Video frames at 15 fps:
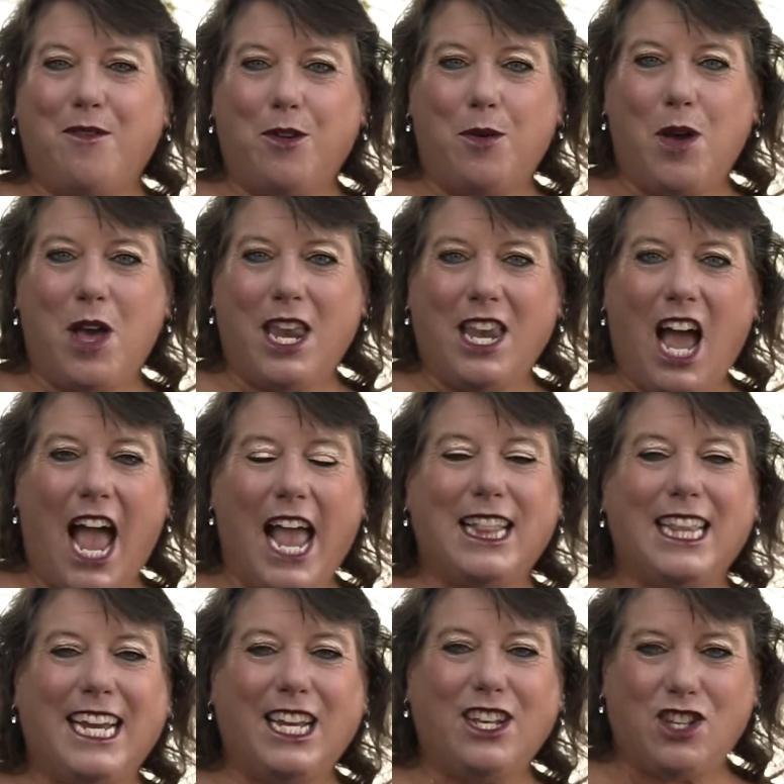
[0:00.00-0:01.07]
everyone,
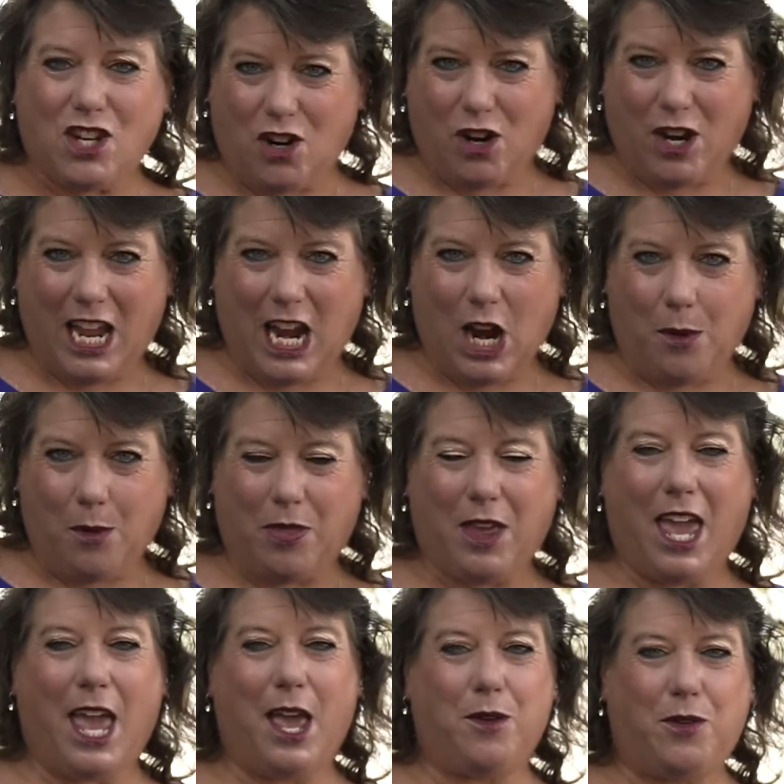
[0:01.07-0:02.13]
Eileen Turk here with
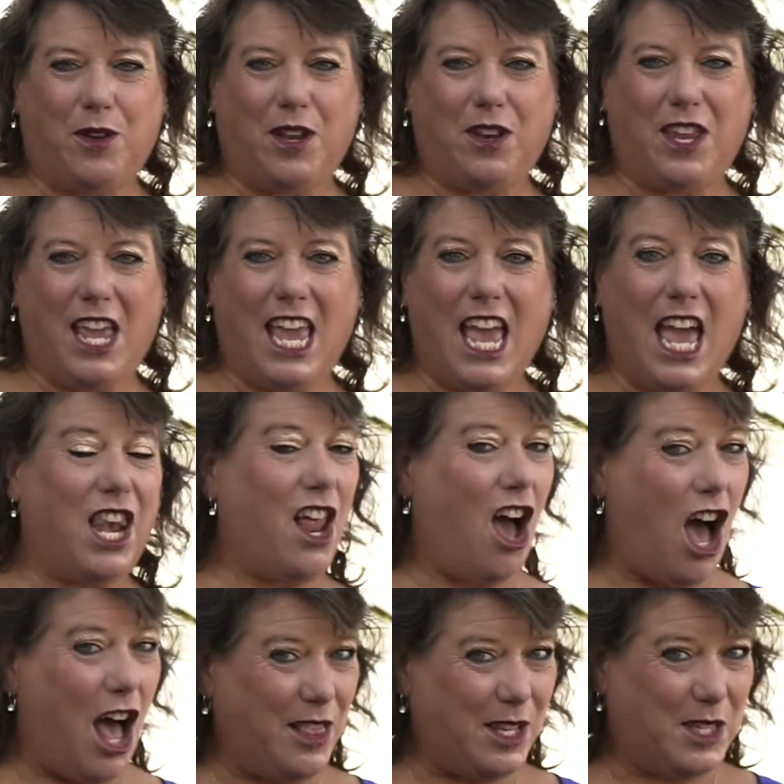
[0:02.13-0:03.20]
KOCT and
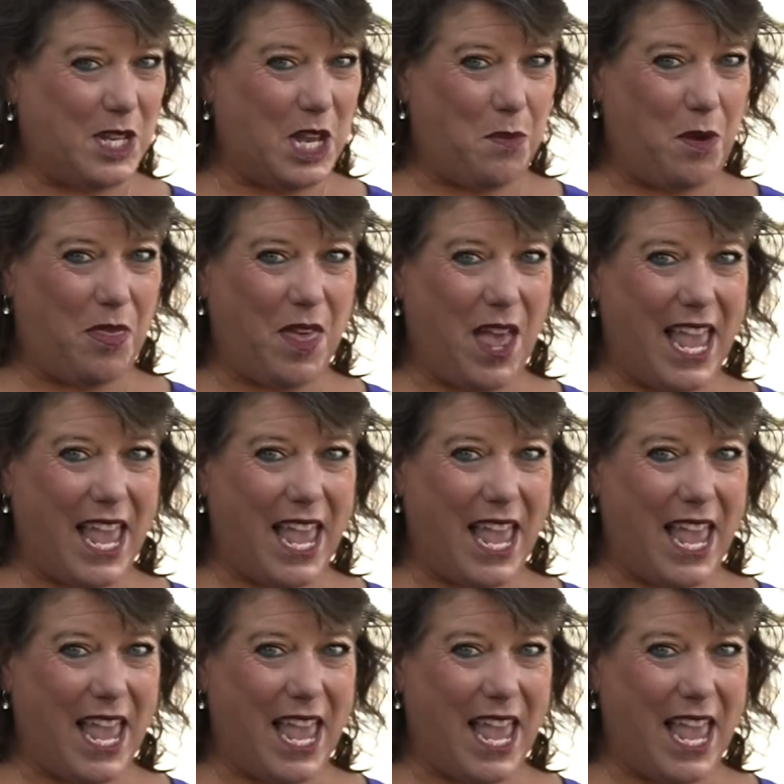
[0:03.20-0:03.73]
On the Scene with